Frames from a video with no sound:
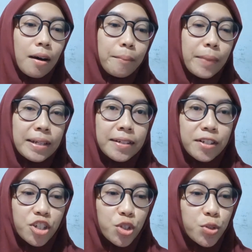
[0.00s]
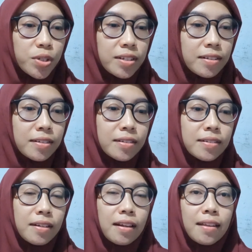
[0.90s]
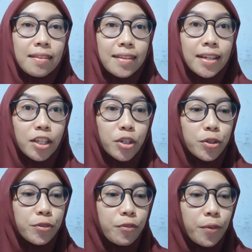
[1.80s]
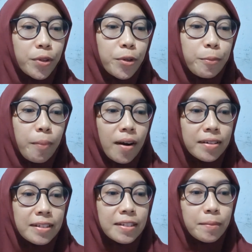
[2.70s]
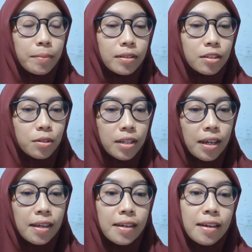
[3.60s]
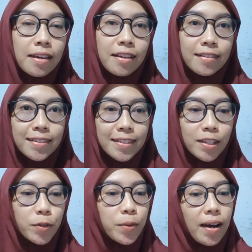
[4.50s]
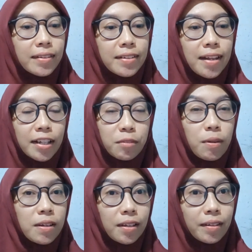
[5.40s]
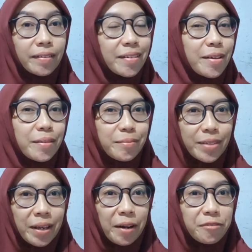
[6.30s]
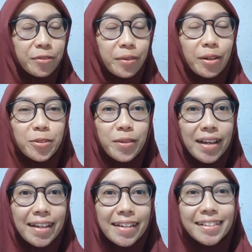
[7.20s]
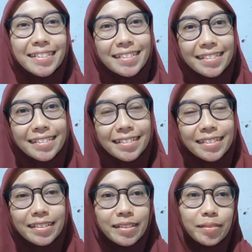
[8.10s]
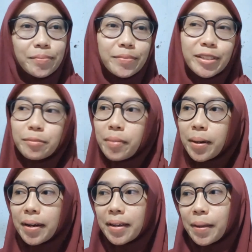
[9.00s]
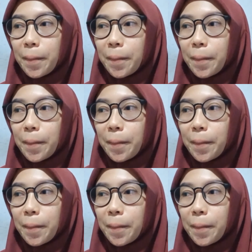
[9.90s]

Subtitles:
My dear student, thank you for your participation today. See you at the next meeting. Be careful on the way. Goodbye.